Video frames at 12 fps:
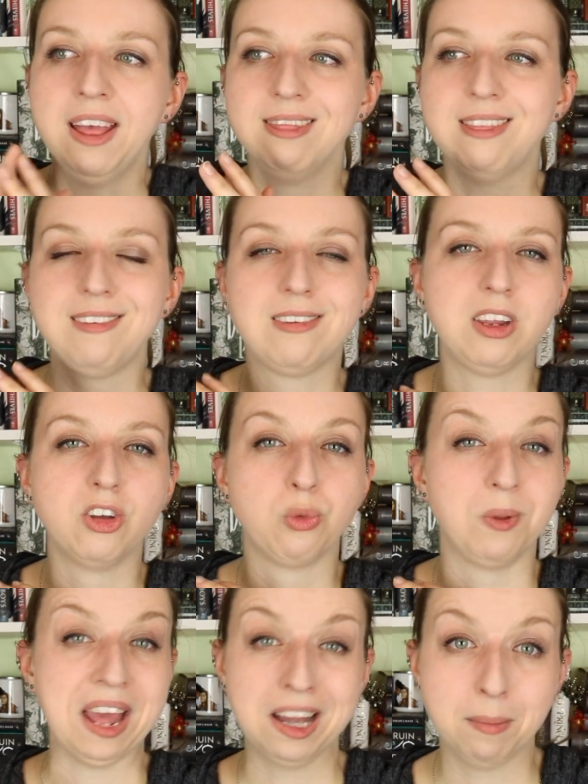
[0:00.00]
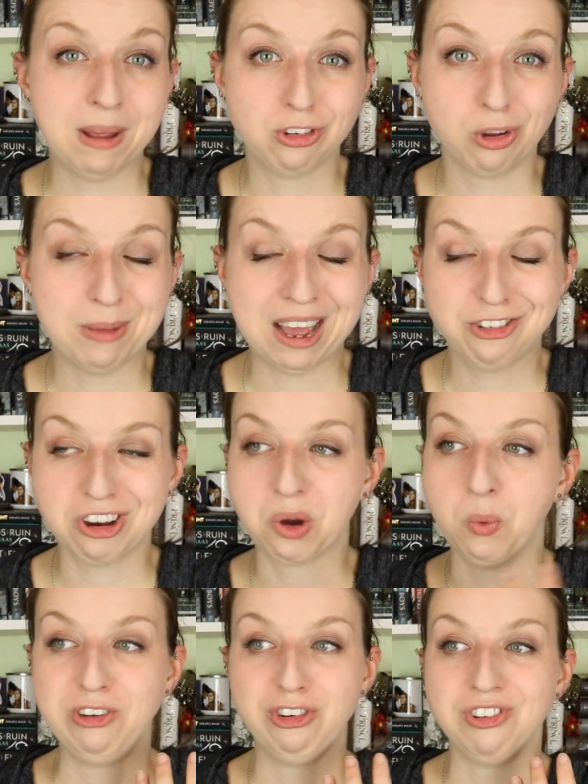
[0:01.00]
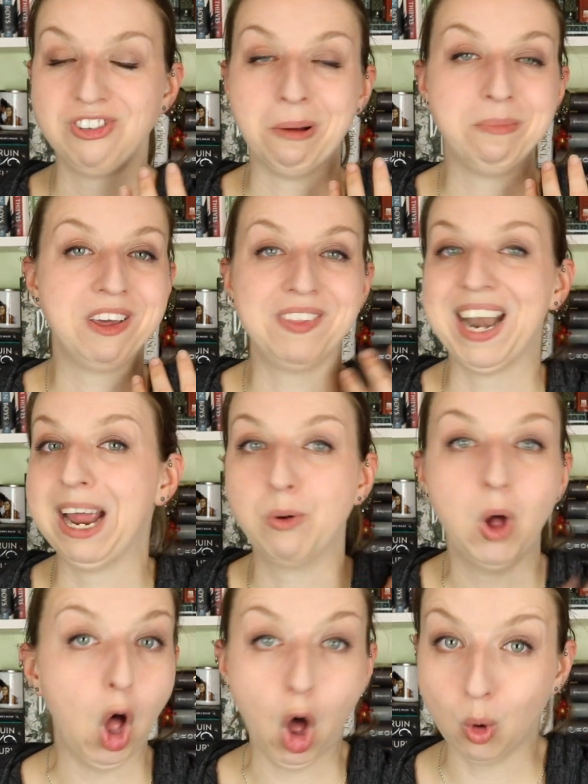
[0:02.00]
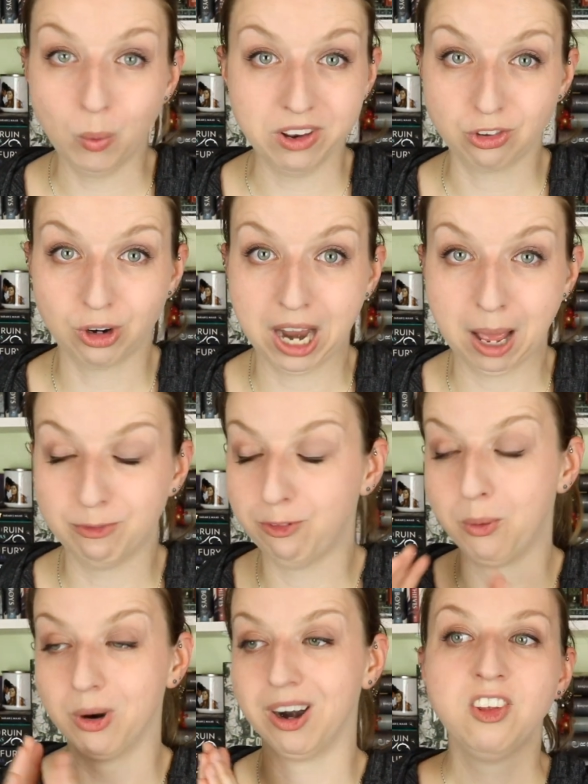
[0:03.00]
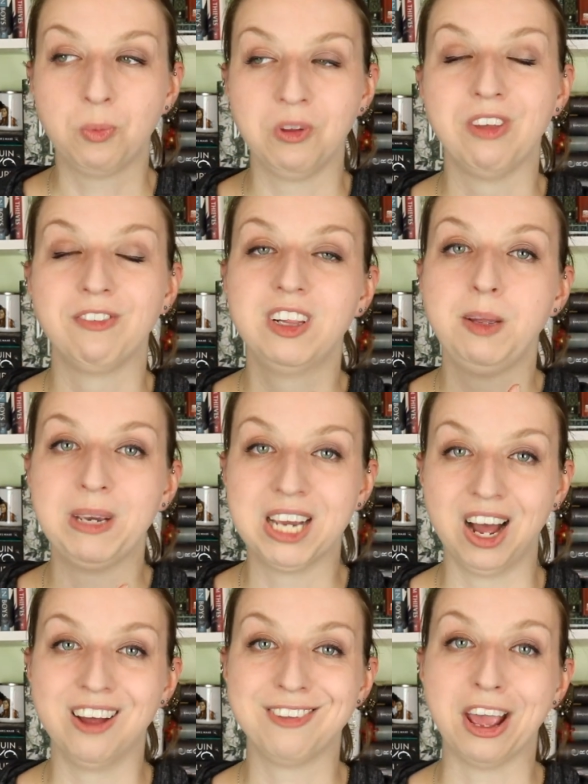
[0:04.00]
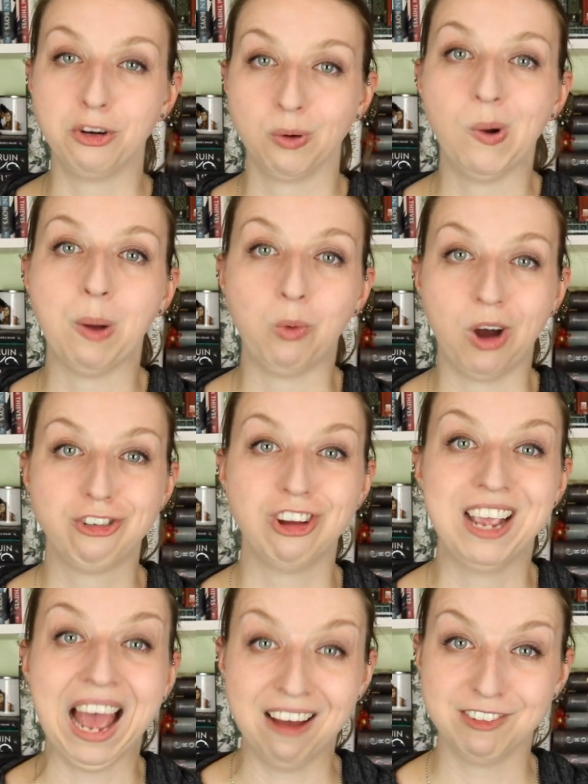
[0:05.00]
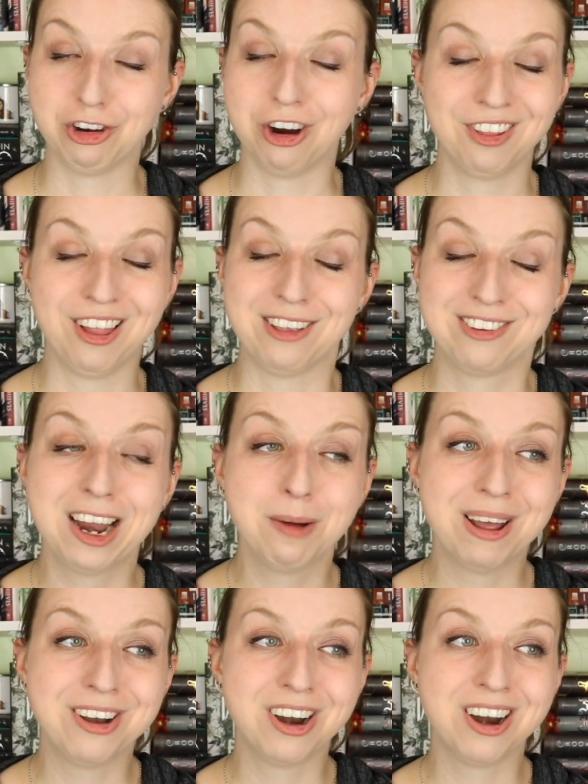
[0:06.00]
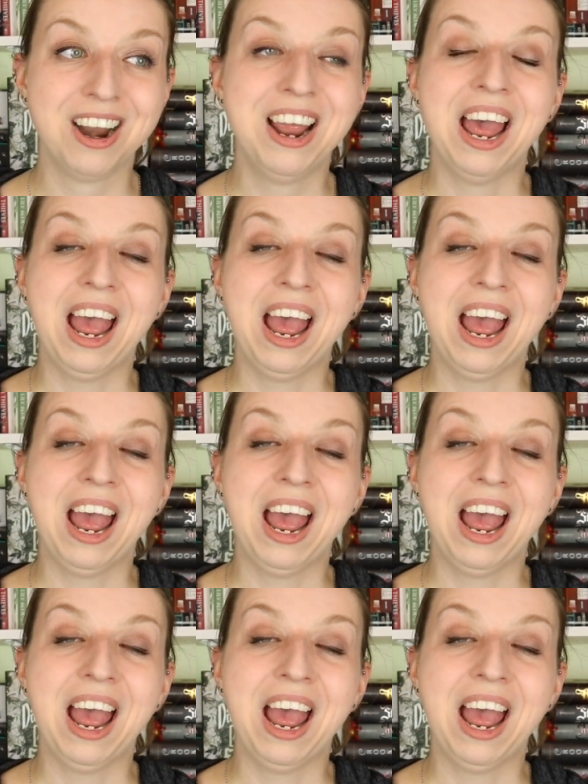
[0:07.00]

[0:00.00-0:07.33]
This deals with elemental magic, which is something that I will always grab for, specifically because I grew up watching Avatar The Last Airbender,